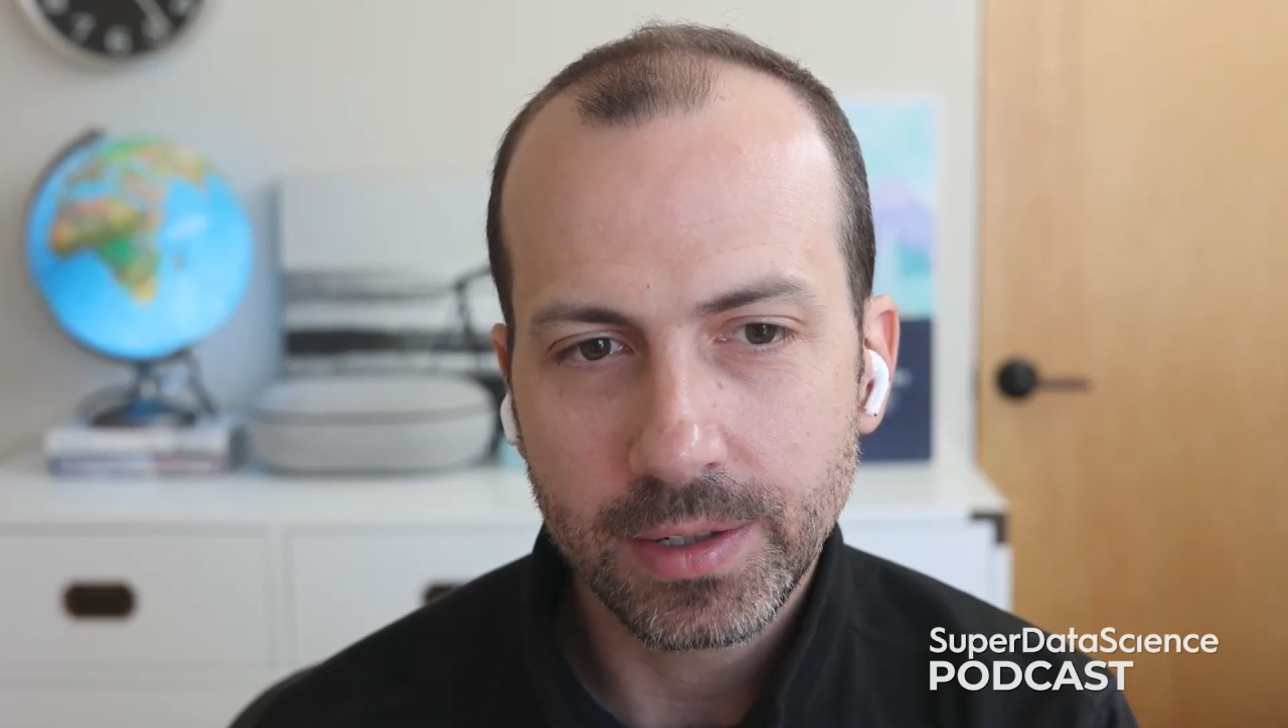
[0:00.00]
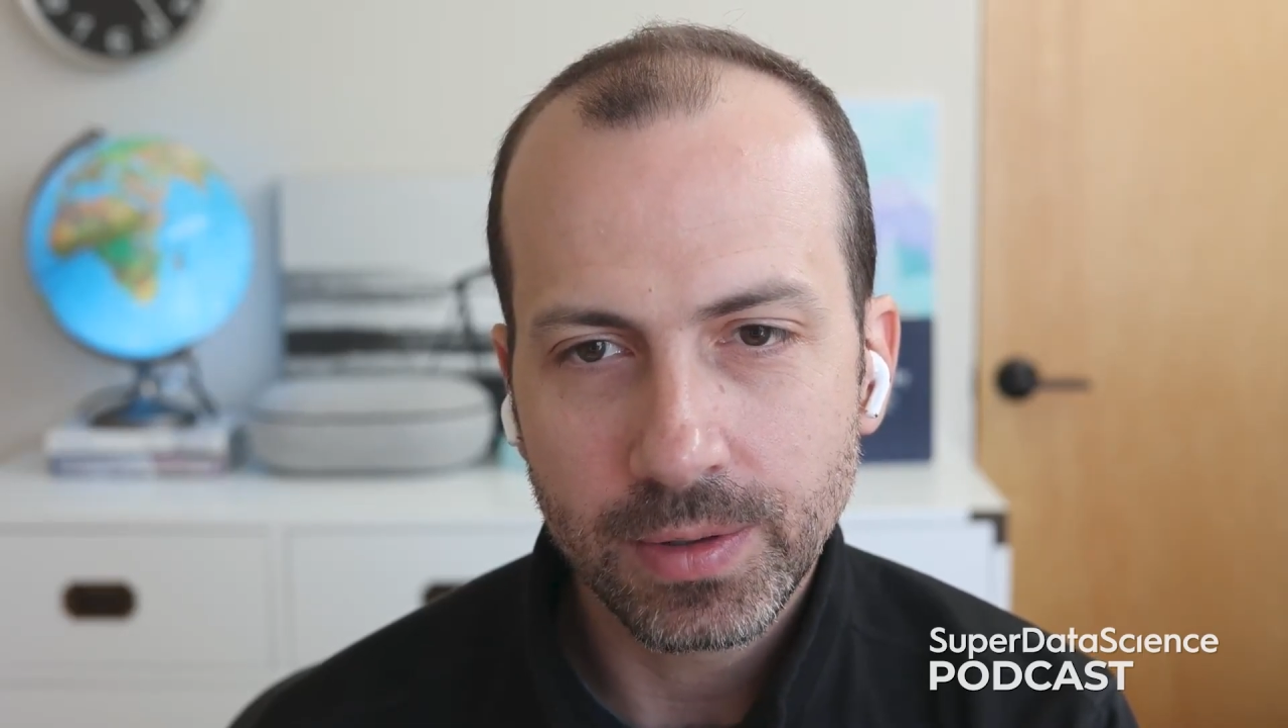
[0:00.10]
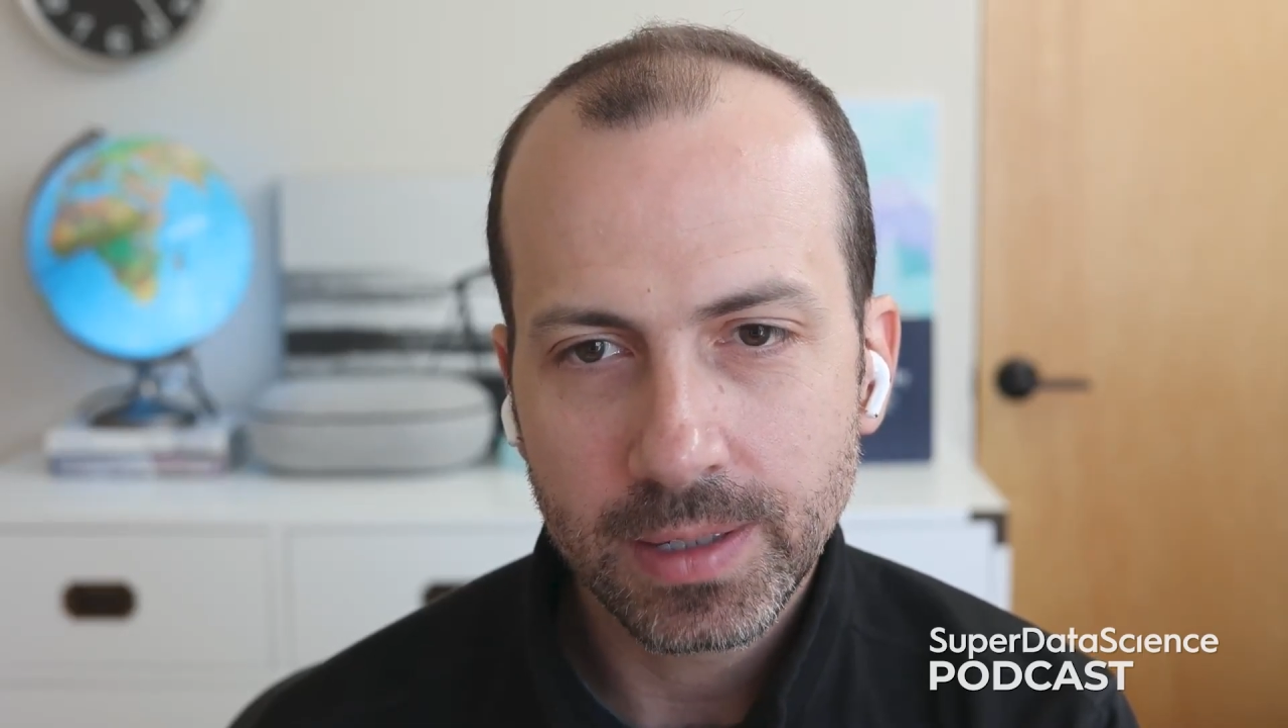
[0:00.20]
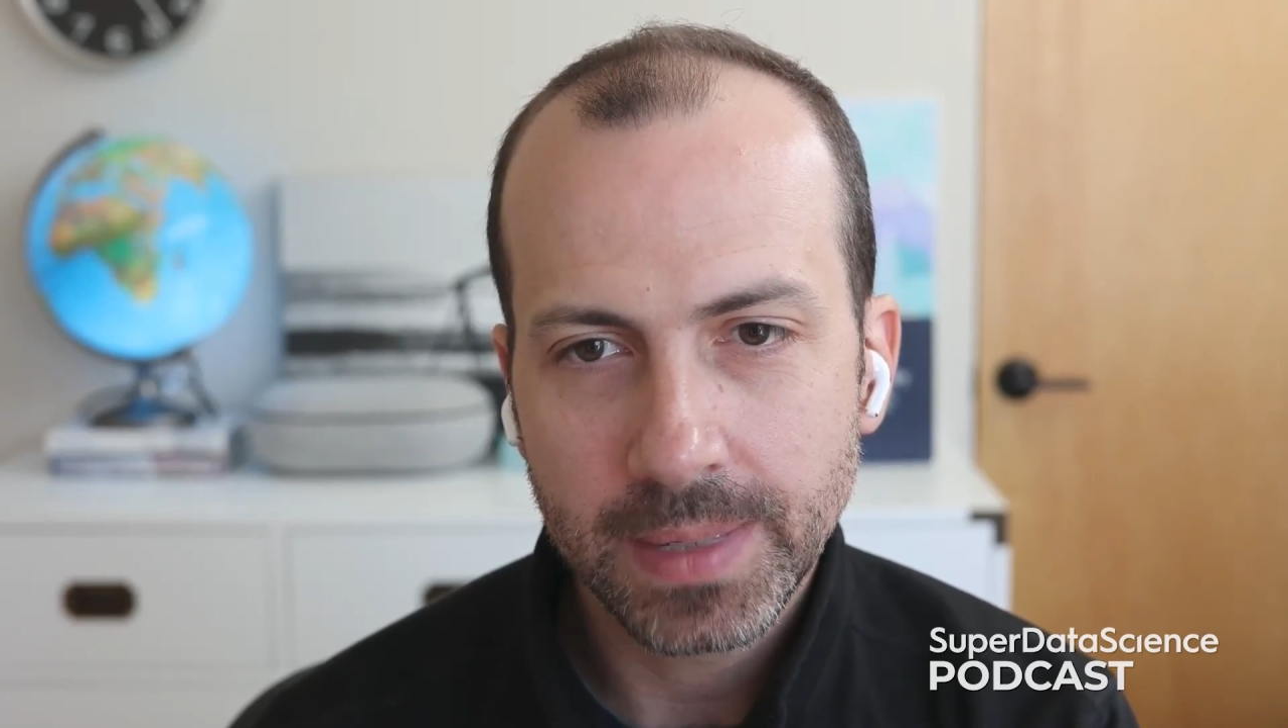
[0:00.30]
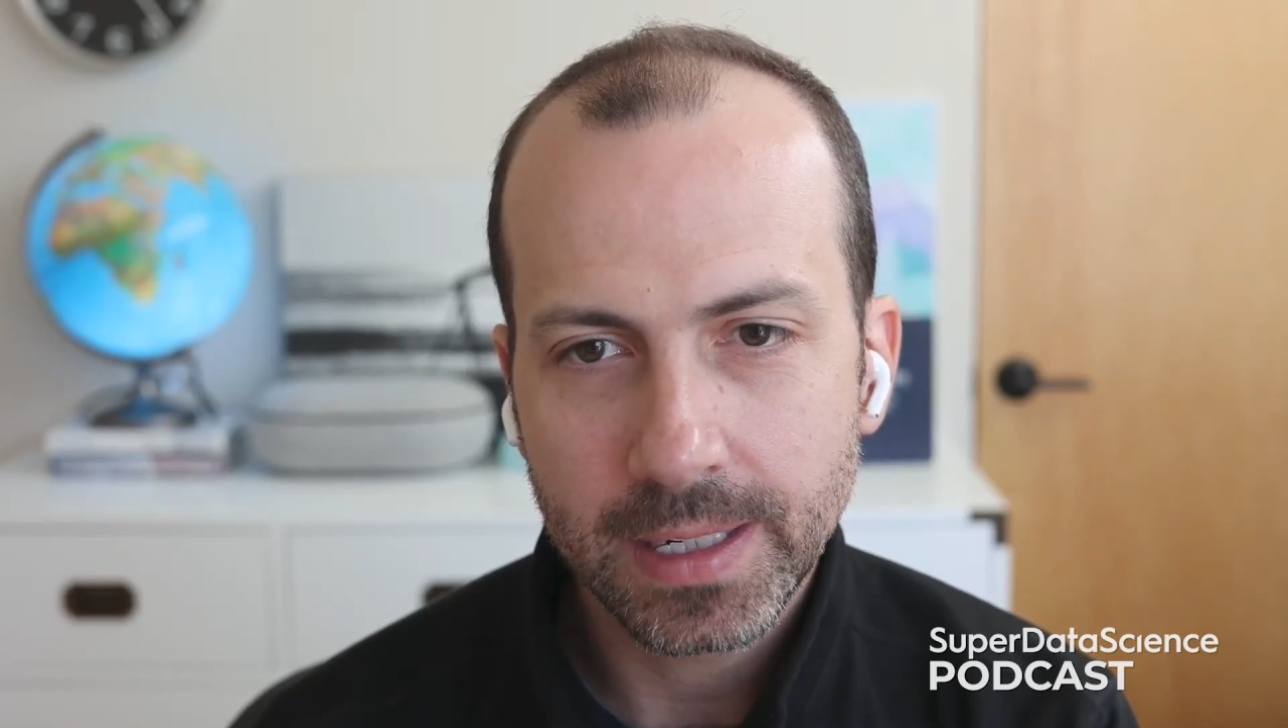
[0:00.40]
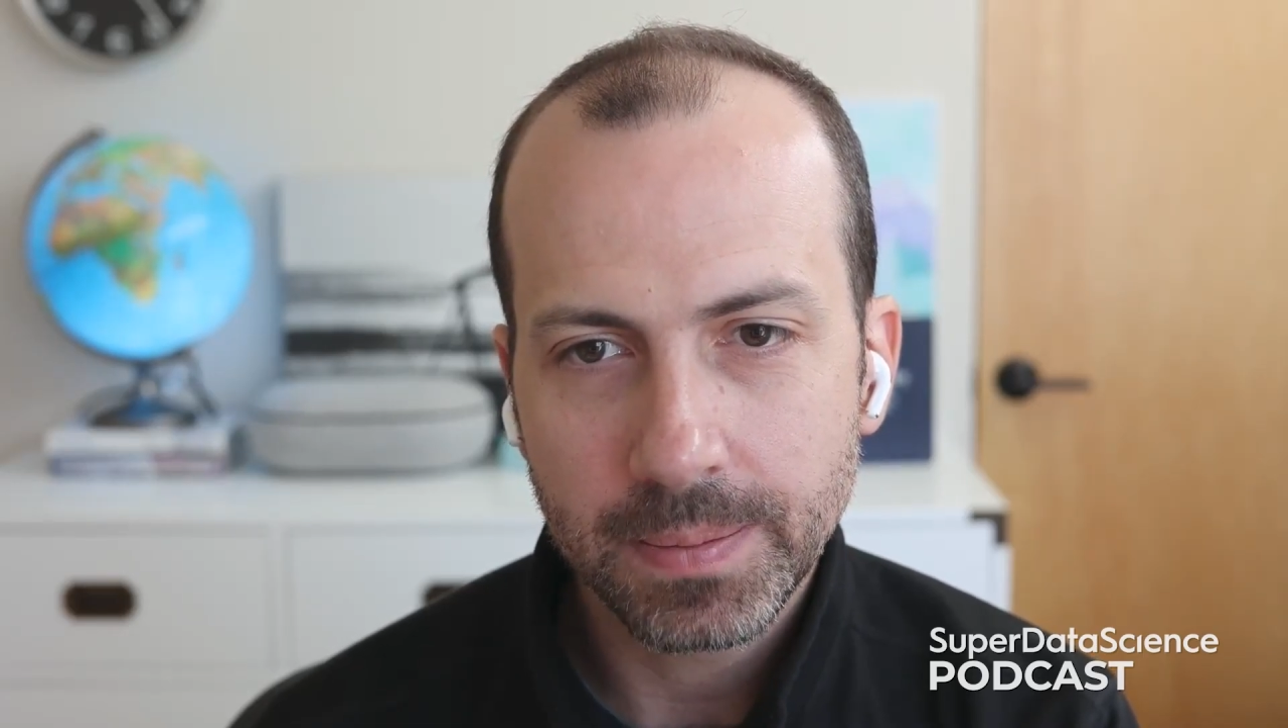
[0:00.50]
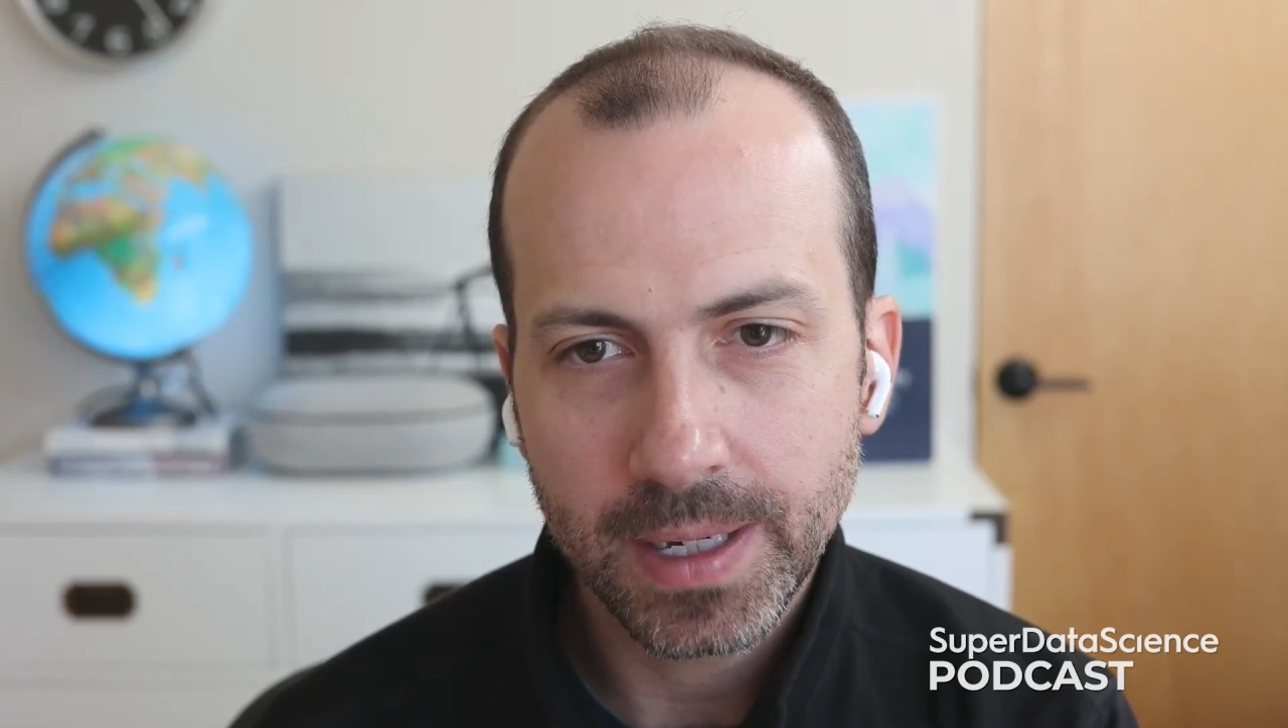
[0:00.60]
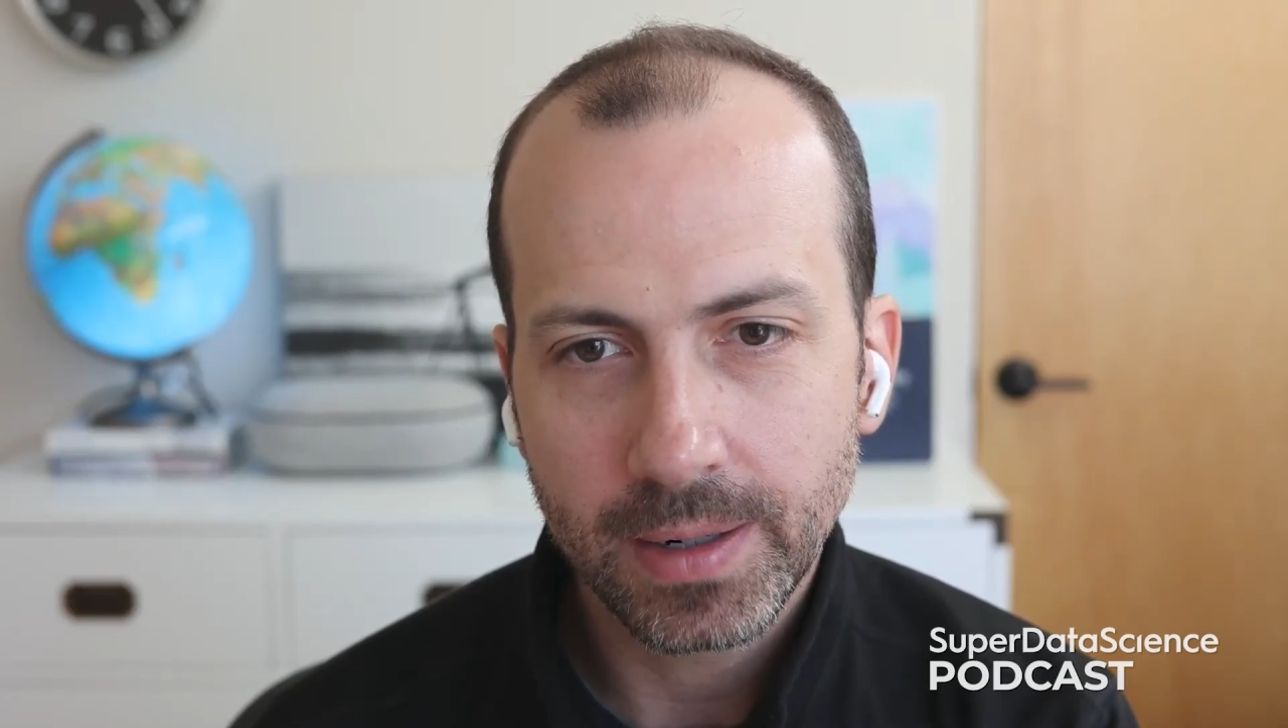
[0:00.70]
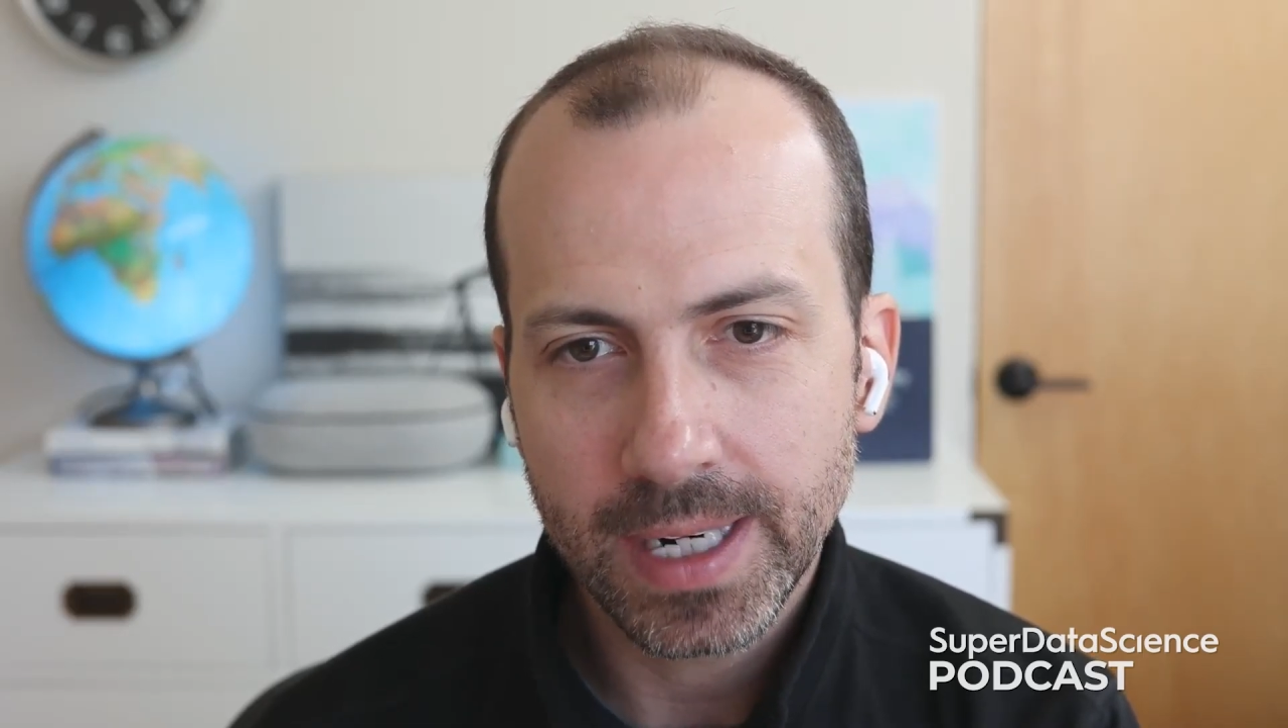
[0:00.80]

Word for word: you can make it better.